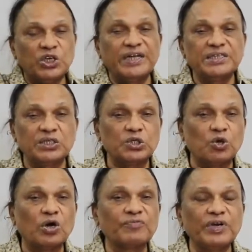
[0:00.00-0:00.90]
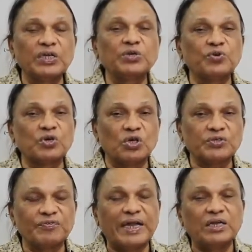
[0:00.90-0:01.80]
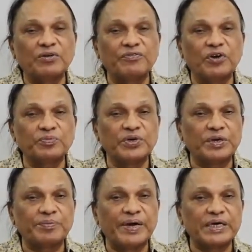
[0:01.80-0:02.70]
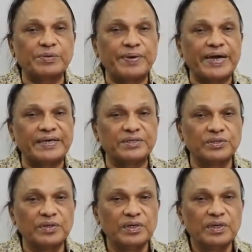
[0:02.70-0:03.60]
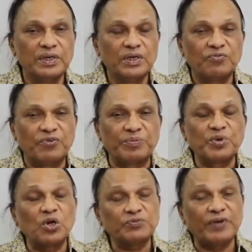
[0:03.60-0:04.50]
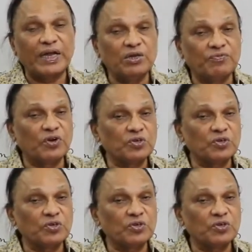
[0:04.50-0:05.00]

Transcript: change in stock will give you gross value of output at market price. From gross value of